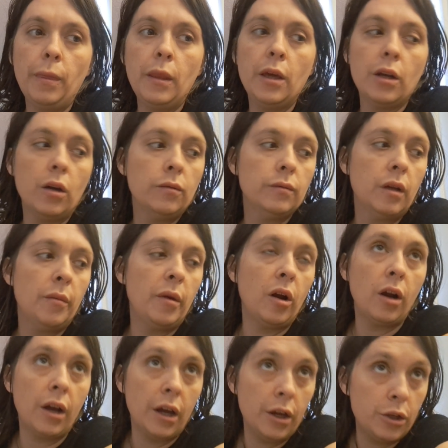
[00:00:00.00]
you know,
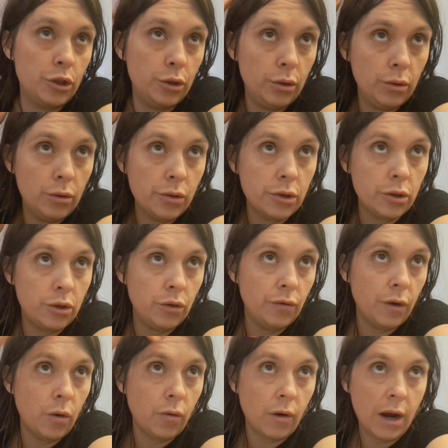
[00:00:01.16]
America choose to
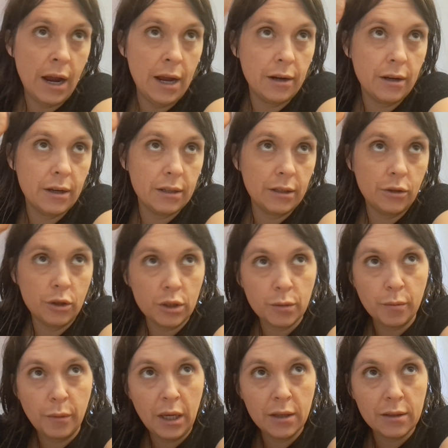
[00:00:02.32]
vote red because it
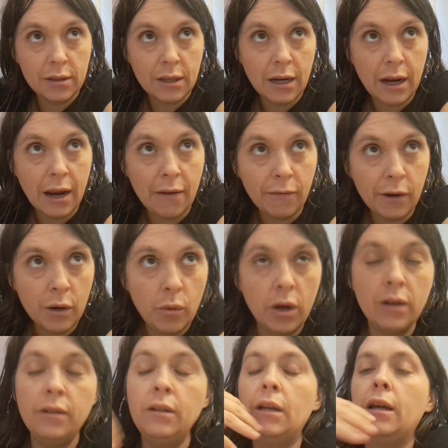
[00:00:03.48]
just means that
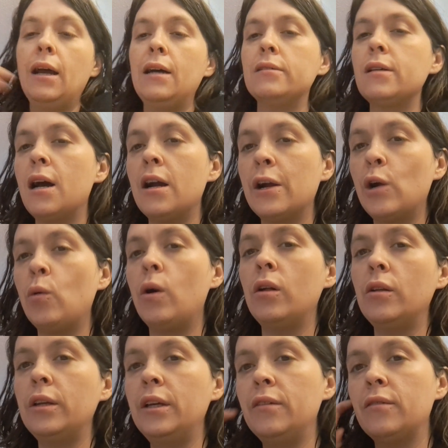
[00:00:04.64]
everyone has a higher
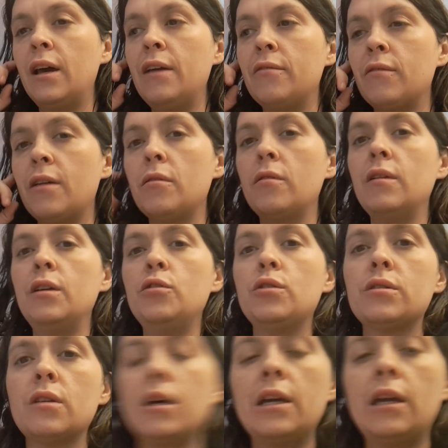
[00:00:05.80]
quality of life rather than
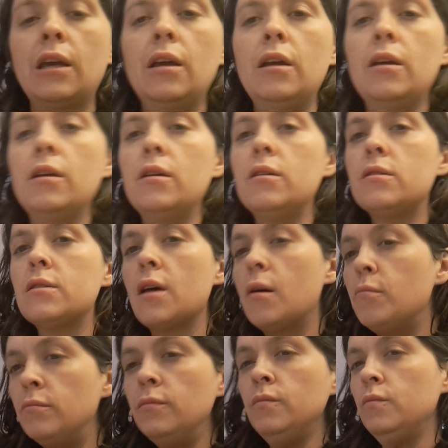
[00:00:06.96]
just like
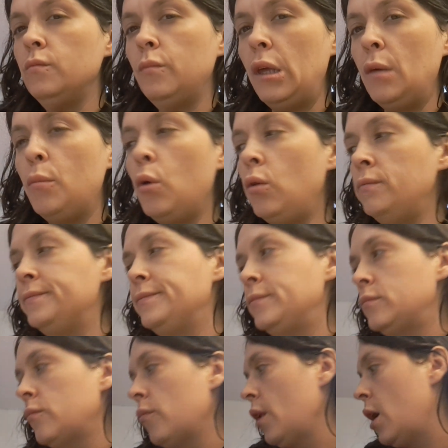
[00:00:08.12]
some people.
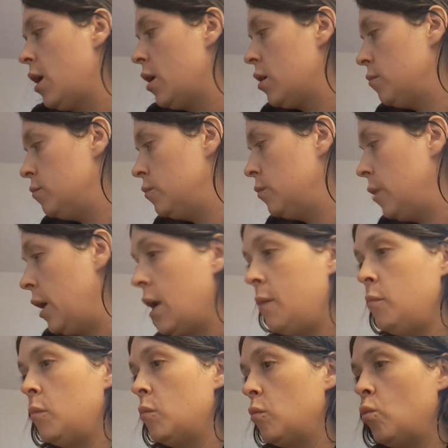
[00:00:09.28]
Um, and
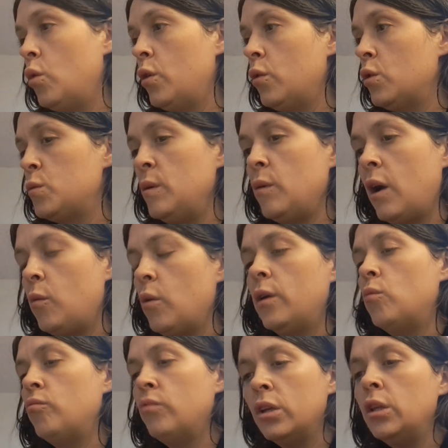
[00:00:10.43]
I'm one of those people, I
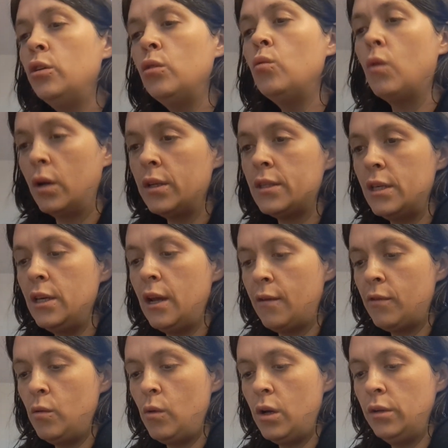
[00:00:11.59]
like really do want to see
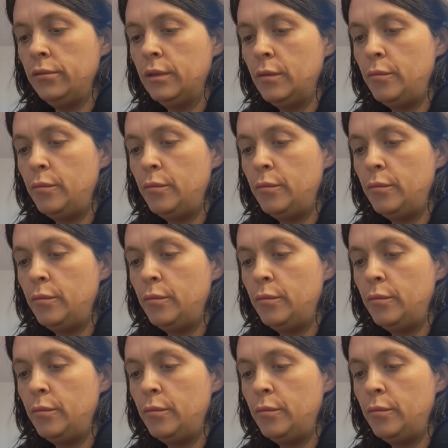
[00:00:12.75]
everyone